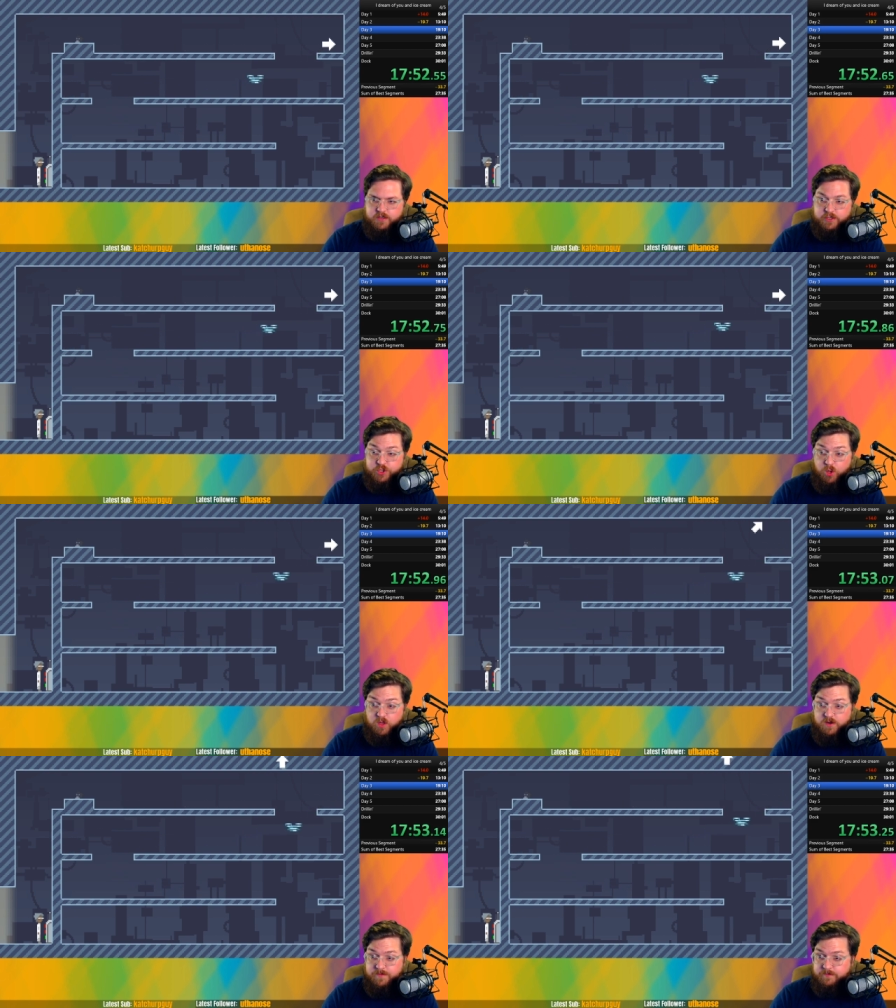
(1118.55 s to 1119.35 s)

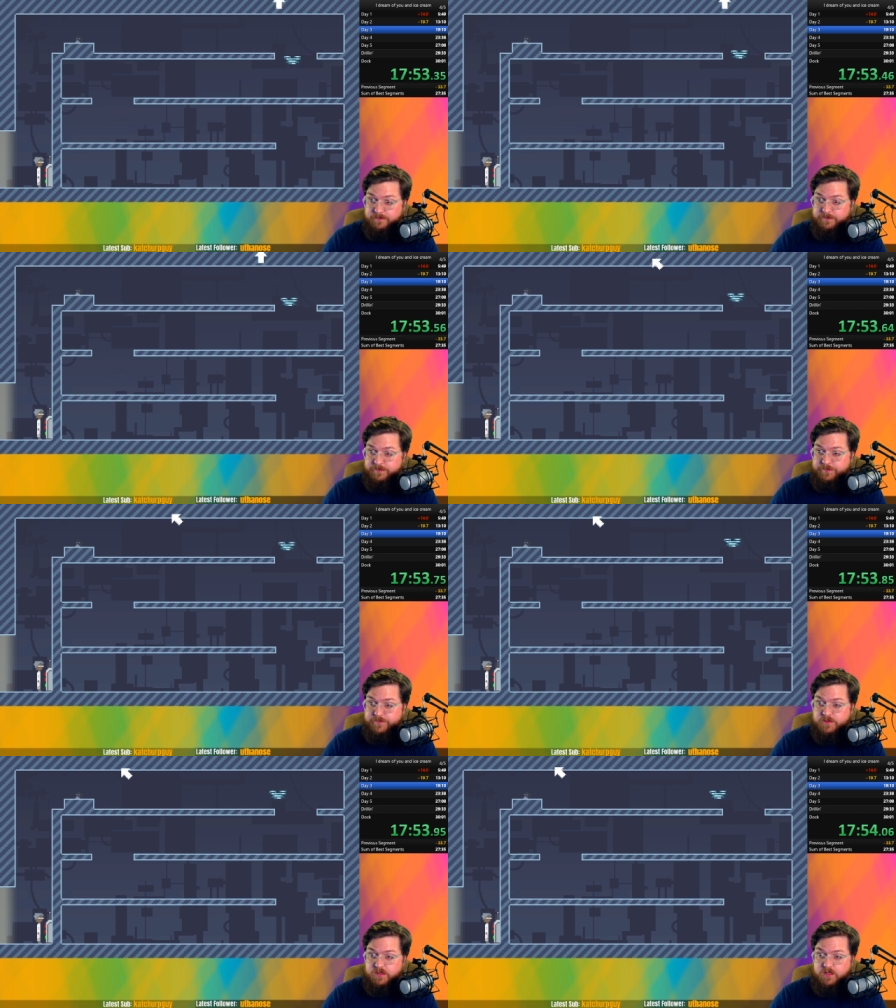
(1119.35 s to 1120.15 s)
controller
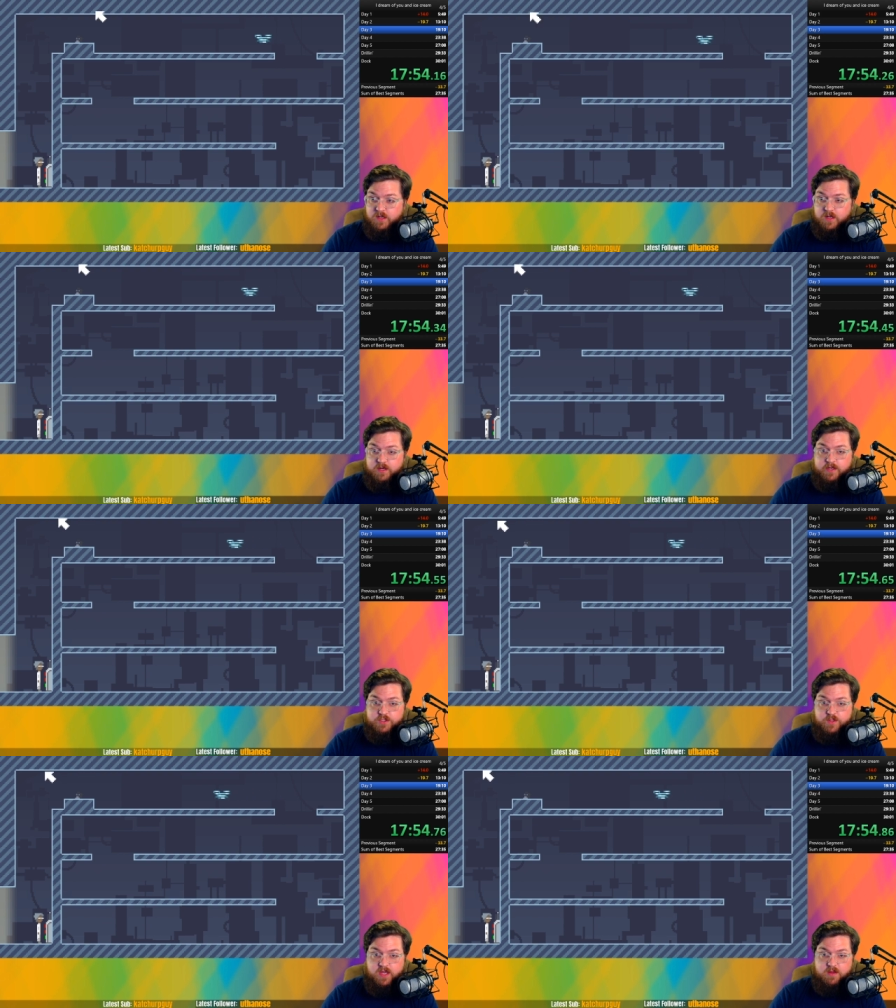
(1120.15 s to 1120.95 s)
because uh,
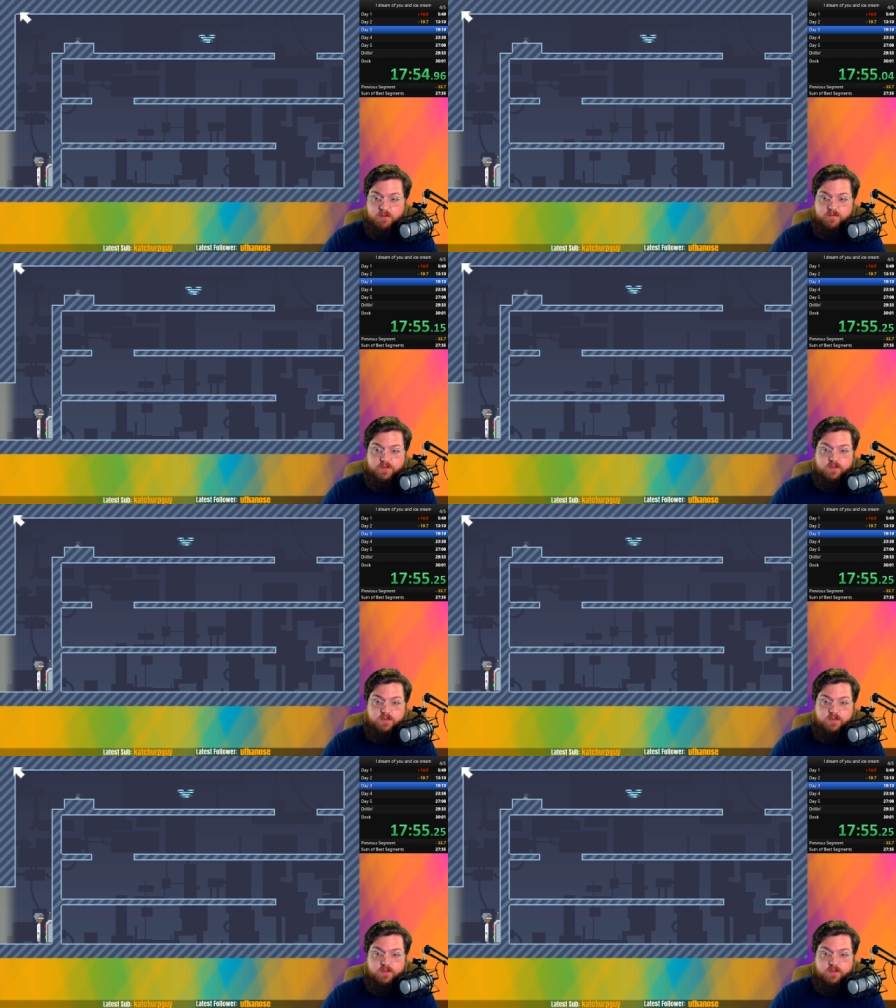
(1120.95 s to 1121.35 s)
you can't move